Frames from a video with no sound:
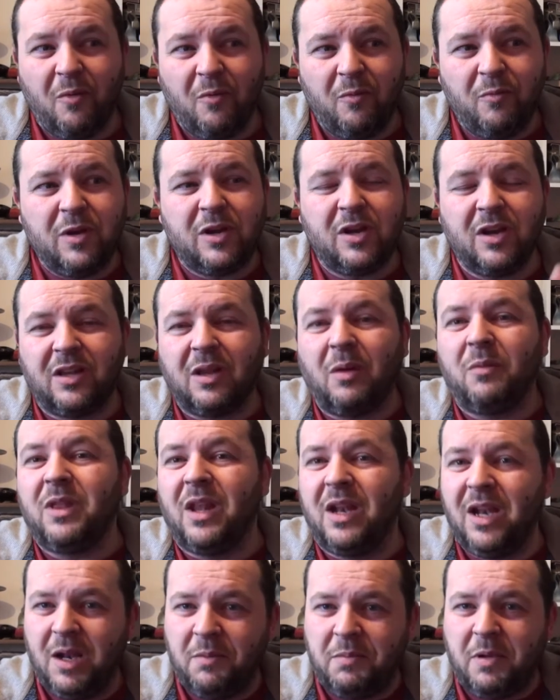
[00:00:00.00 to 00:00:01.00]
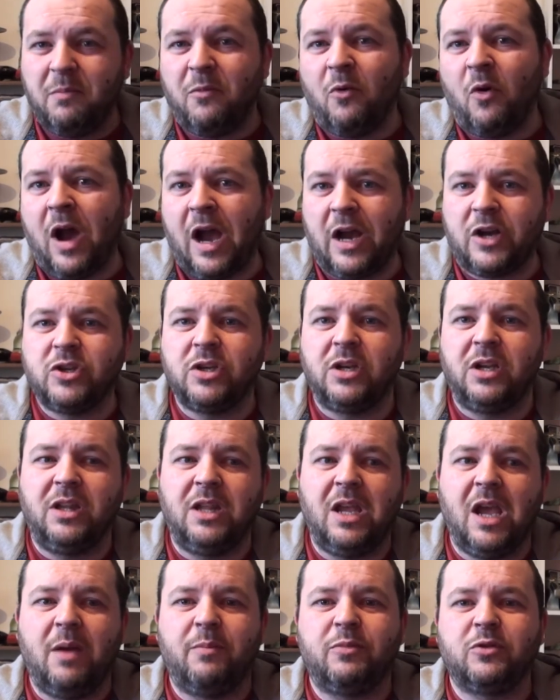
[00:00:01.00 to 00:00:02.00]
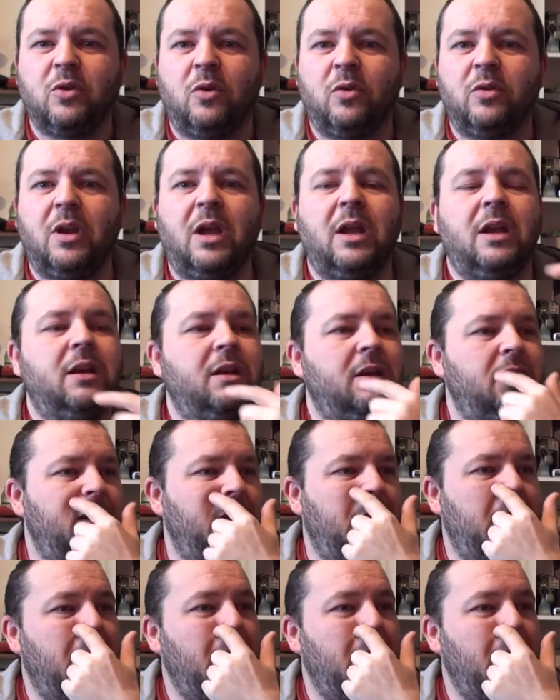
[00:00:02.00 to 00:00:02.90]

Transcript: we could have done with a little bit more action in the episode, and